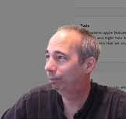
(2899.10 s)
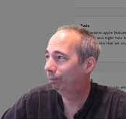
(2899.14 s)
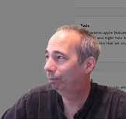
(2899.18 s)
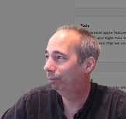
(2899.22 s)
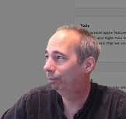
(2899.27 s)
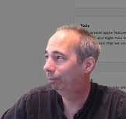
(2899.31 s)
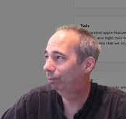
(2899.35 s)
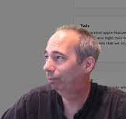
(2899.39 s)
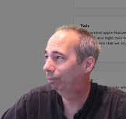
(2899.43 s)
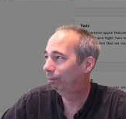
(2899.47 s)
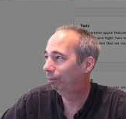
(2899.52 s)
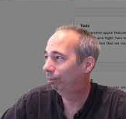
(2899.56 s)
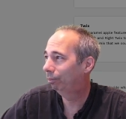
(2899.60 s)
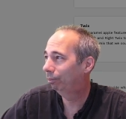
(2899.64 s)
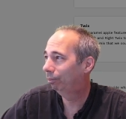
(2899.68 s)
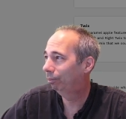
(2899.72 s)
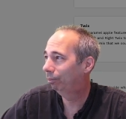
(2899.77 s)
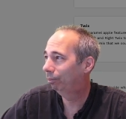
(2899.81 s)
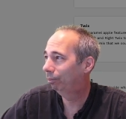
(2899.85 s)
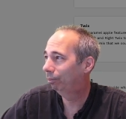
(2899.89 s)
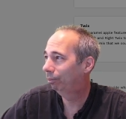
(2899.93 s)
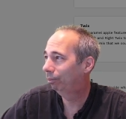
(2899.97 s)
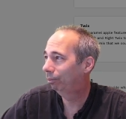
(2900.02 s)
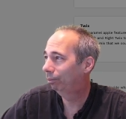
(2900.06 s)

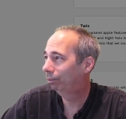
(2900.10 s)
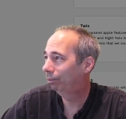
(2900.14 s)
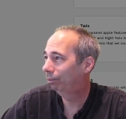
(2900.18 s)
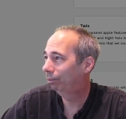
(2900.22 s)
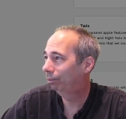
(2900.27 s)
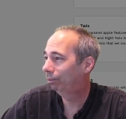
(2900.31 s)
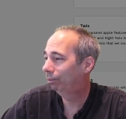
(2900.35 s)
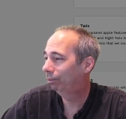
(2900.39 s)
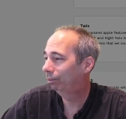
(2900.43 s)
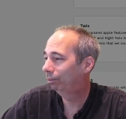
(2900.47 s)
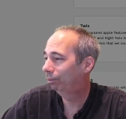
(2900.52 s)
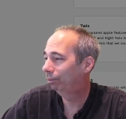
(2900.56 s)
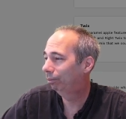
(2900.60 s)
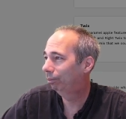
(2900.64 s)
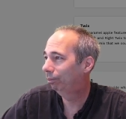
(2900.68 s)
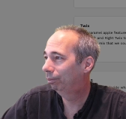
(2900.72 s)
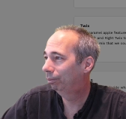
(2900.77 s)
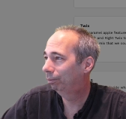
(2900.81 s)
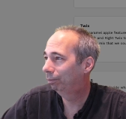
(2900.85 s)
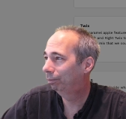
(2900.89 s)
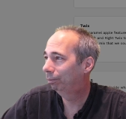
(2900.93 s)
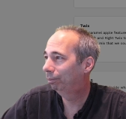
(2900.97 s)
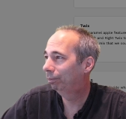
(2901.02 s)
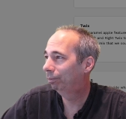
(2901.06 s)

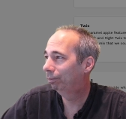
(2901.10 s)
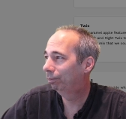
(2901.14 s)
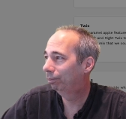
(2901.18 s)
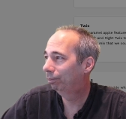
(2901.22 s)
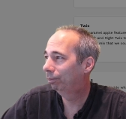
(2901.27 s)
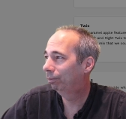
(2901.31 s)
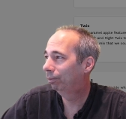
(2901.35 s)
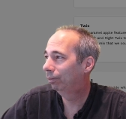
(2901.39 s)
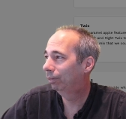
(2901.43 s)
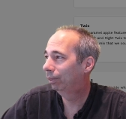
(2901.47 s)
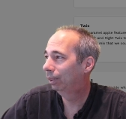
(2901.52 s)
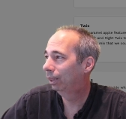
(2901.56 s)
(no one is talking)